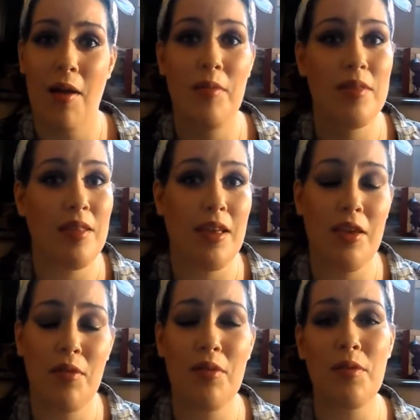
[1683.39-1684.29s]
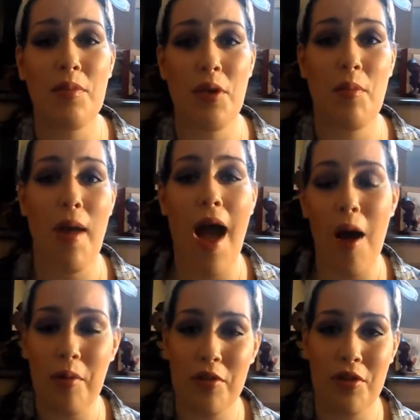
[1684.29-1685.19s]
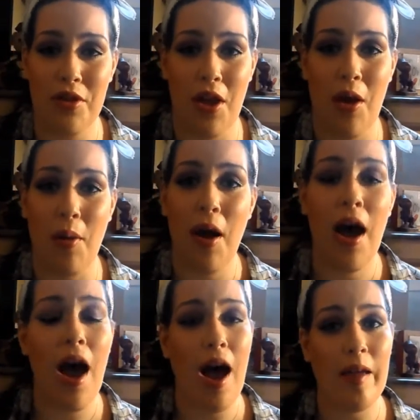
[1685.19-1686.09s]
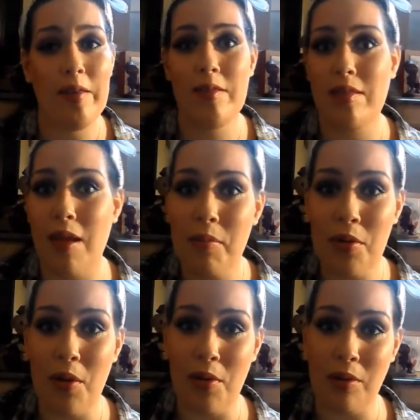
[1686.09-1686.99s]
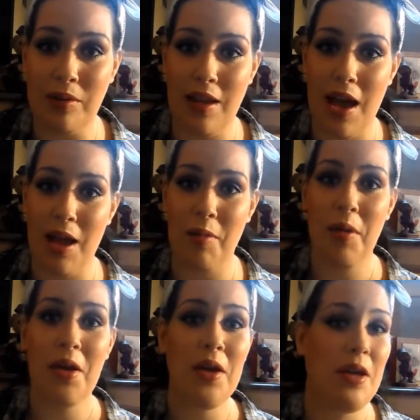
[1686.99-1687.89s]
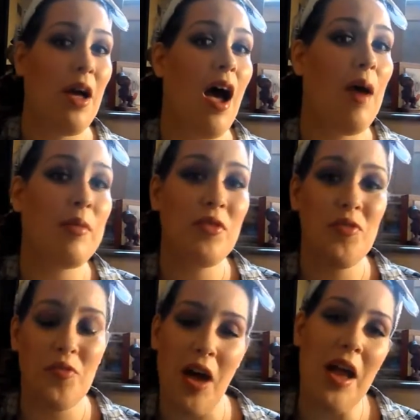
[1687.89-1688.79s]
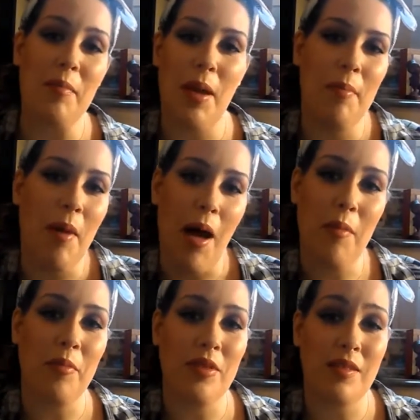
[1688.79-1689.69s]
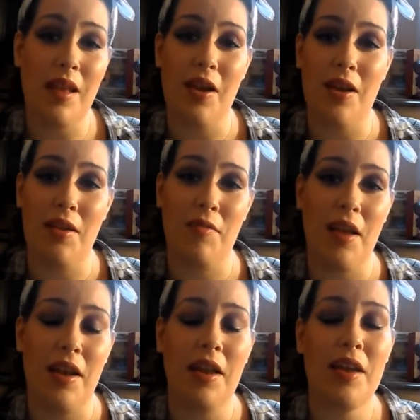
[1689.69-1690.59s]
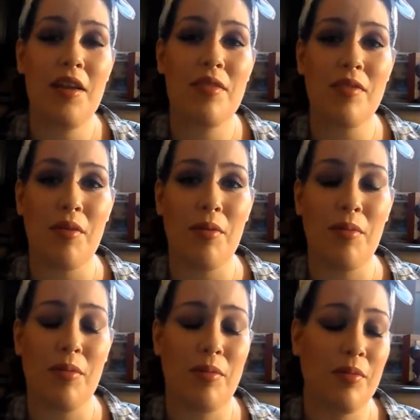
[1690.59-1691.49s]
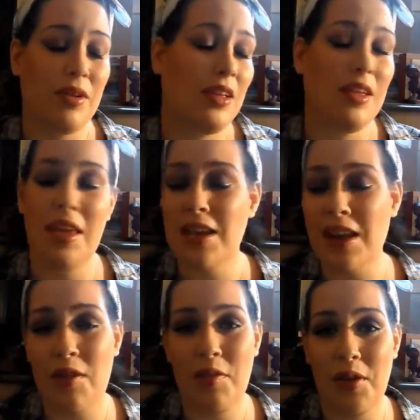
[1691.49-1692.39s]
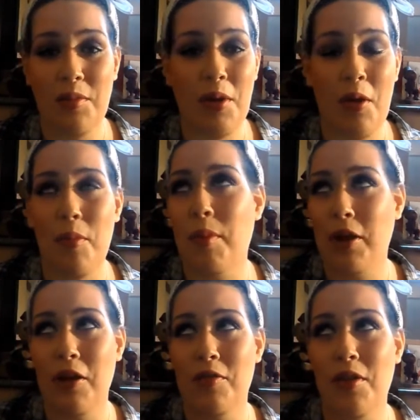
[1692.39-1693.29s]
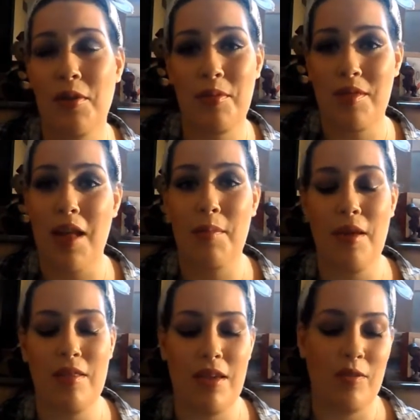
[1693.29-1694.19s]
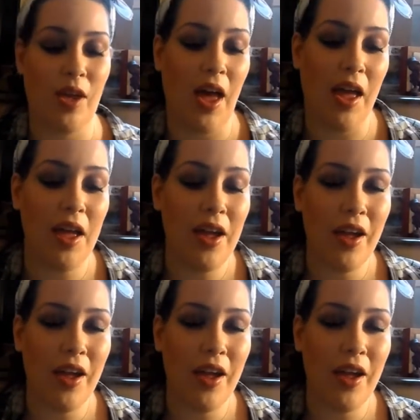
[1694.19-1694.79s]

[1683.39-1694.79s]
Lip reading: I was like, you could have went home hours ago. I slept the whole time. I was fine. My mom was there even. So he definitely could have went home, but my grandfather was that amazing of a guy.